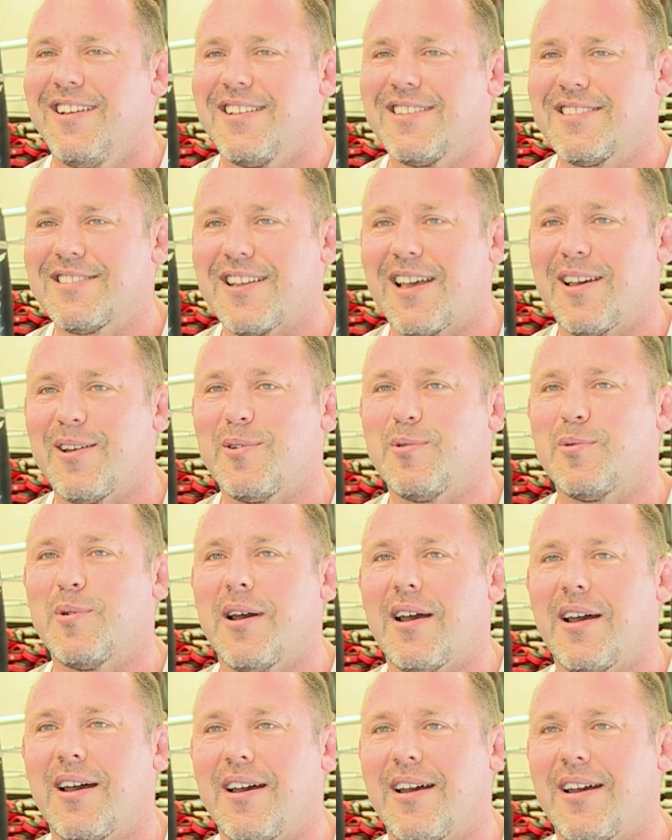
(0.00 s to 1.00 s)
So
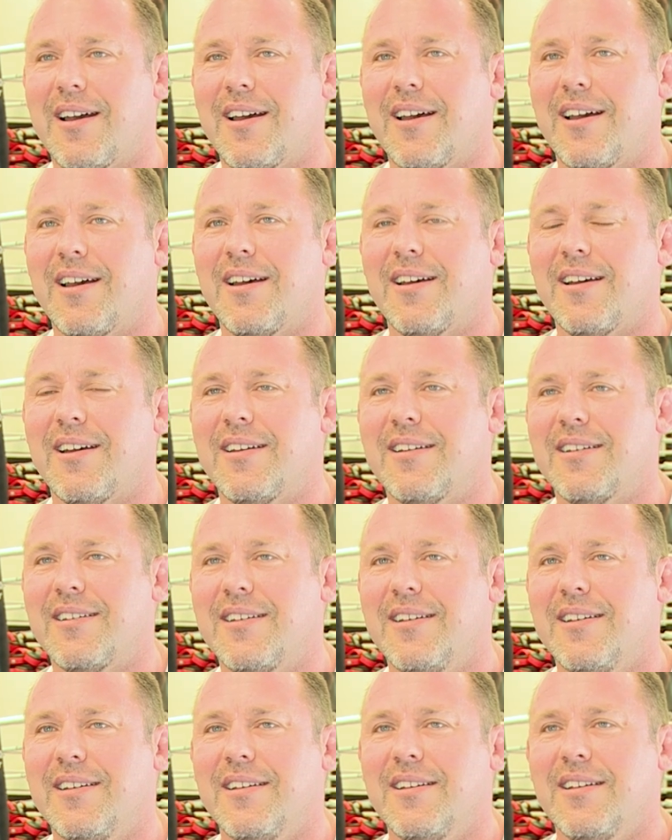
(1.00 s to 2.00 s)

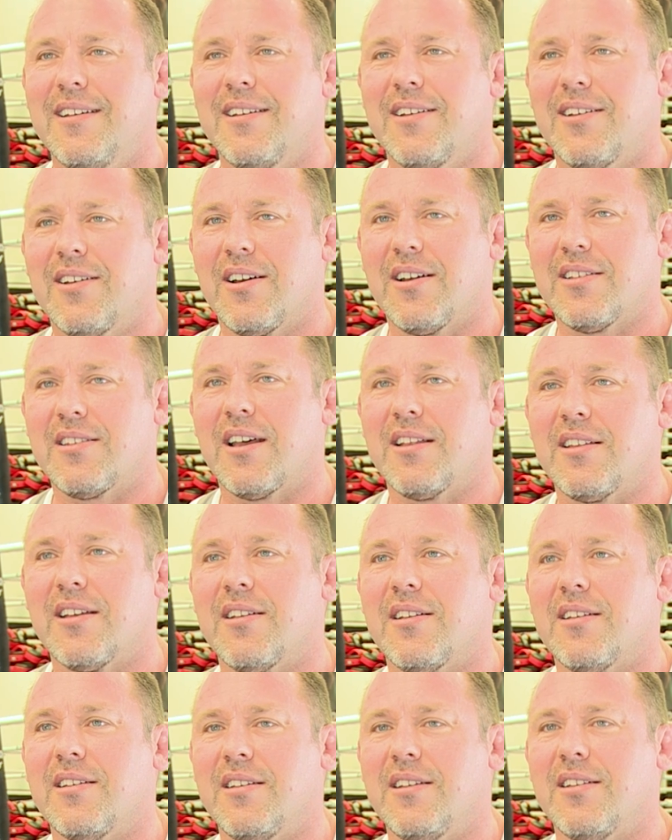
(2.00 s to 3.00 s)
I'd done
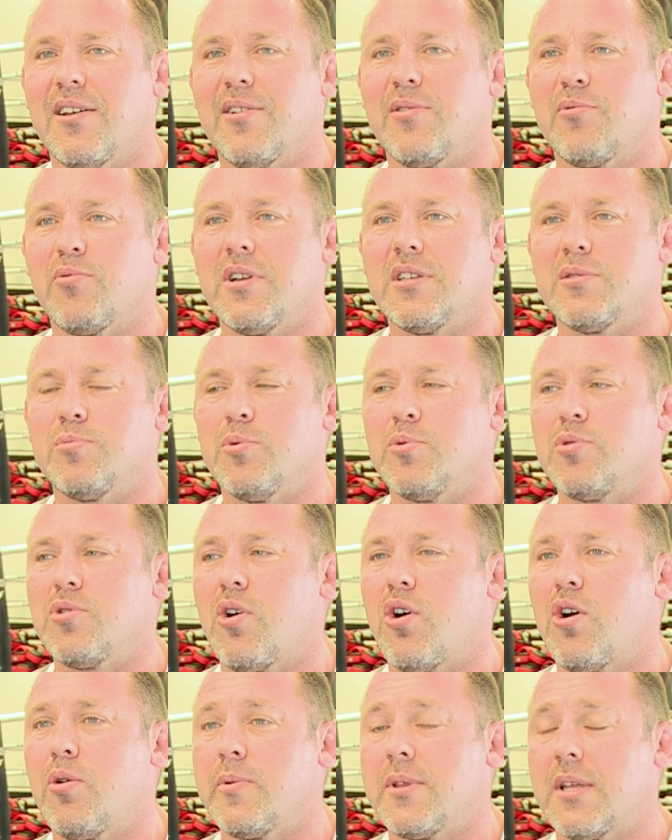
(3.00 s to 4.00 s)
a reasonable
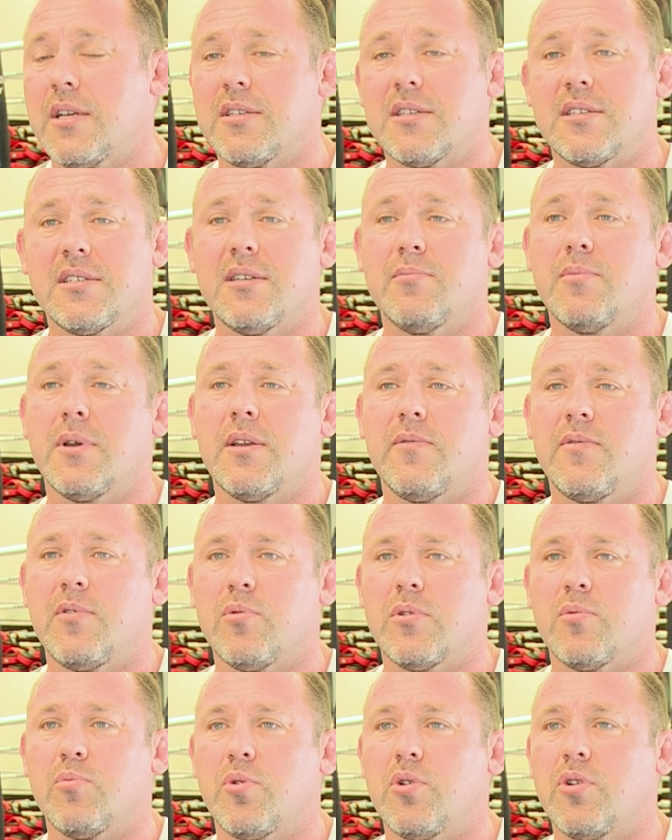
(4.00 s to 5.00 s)
job, and they just said, man, if you
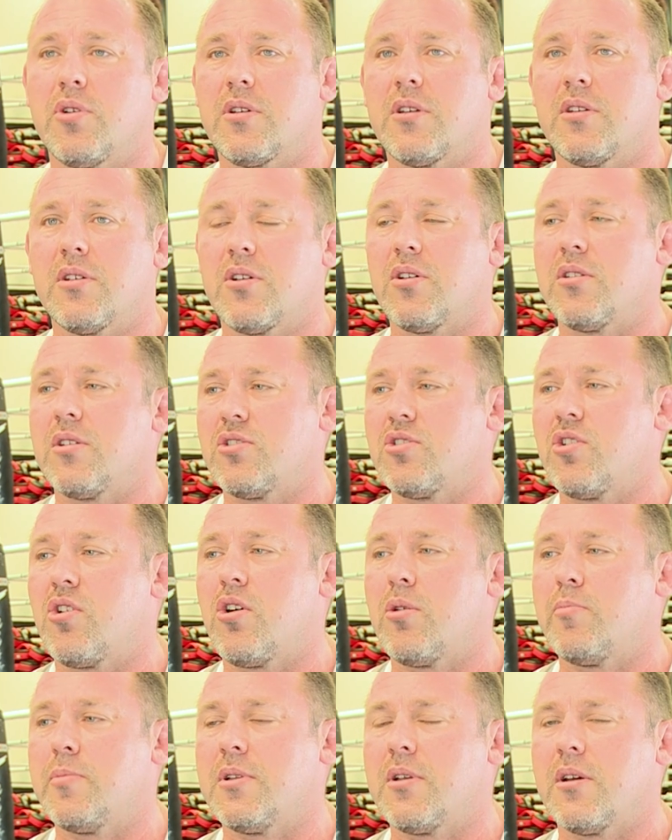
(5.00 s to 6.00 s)
want to work, you've got a
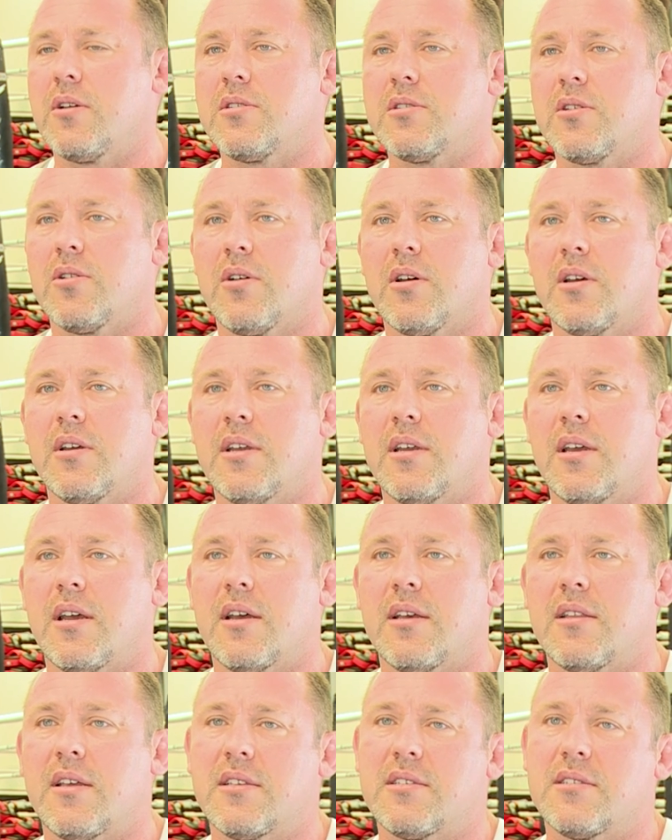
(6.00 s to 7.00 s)
job, you know. So
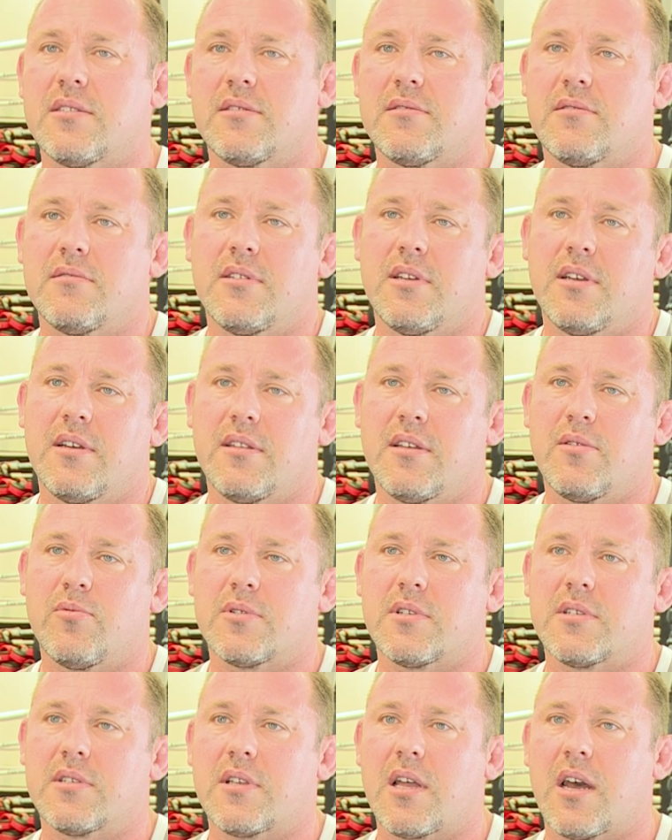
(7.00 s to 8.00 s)
that was
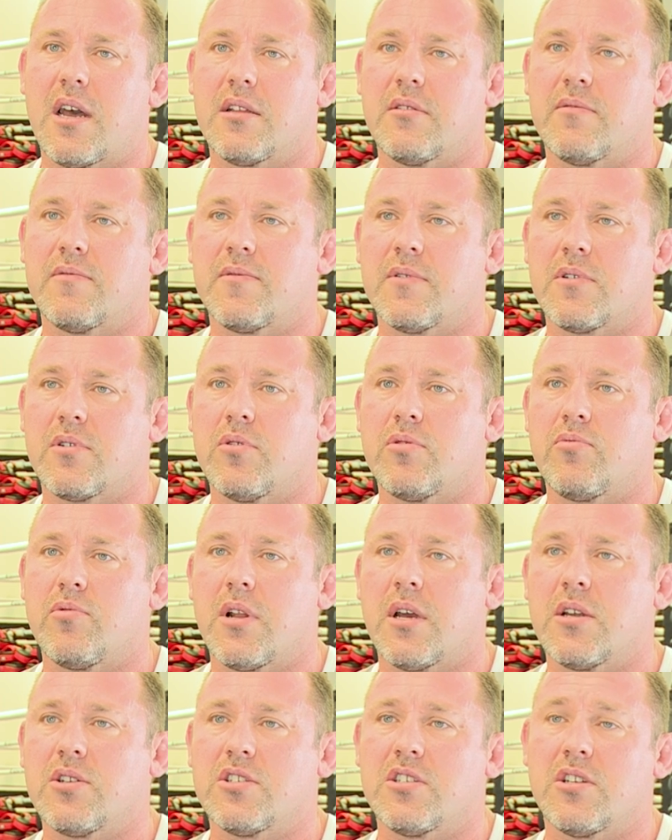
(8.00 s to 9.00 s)
the start of a good
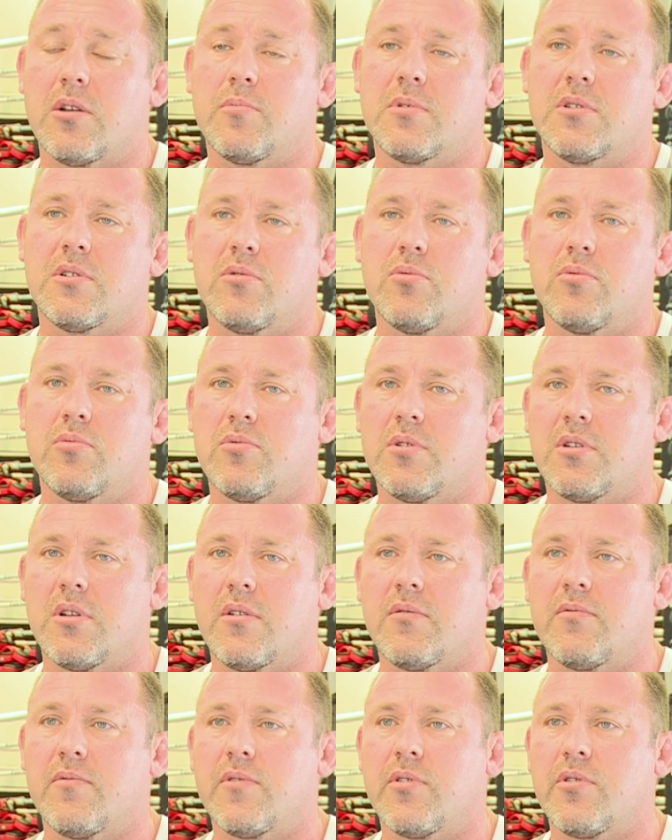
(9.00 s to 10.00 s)
relationship. I'm still, you
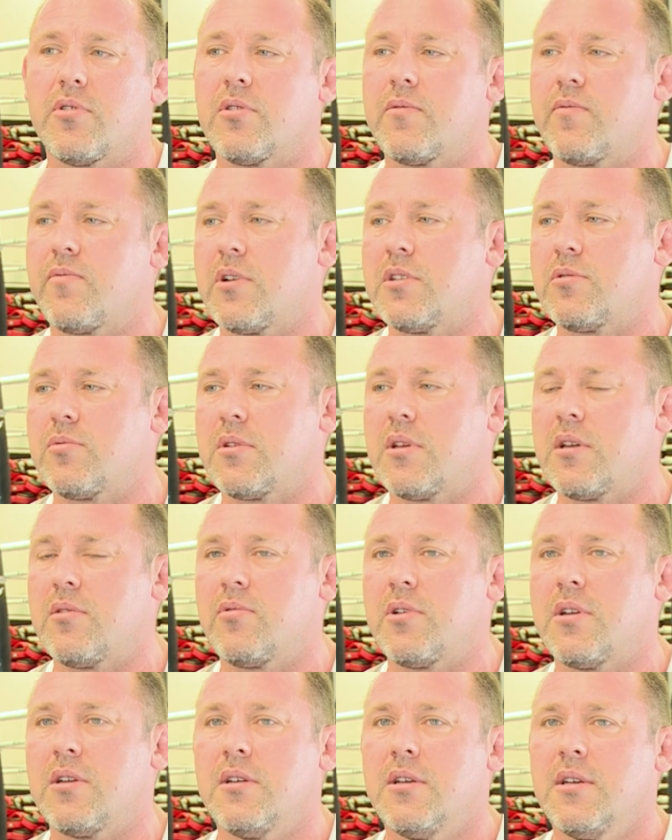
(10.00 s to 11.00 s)
know, very good friends with
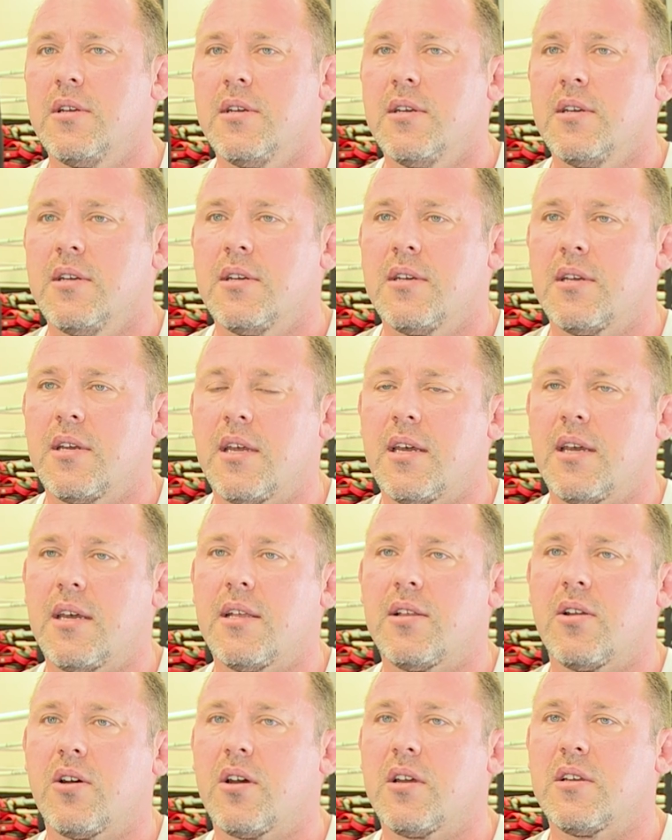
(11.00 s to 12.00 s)
Henry,
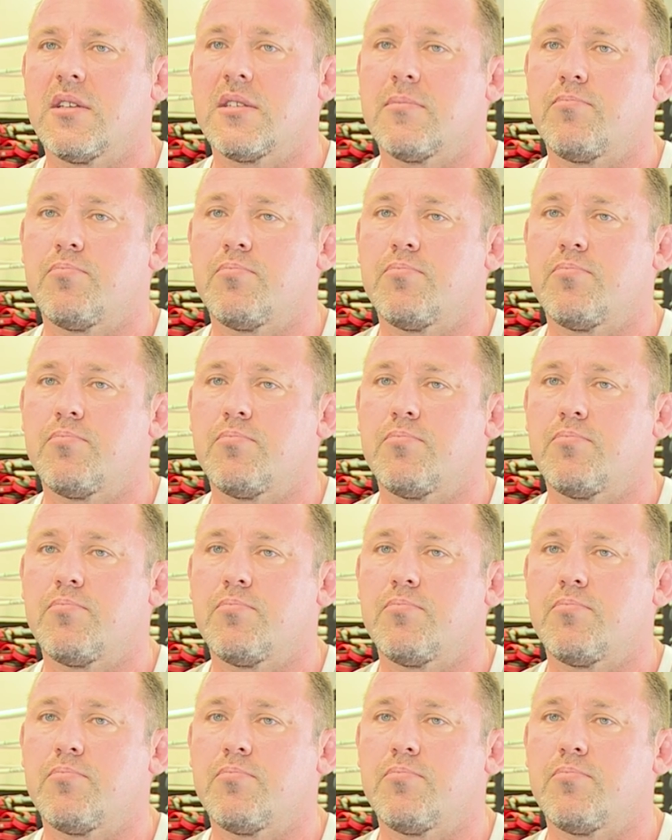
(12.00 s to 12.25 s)
and I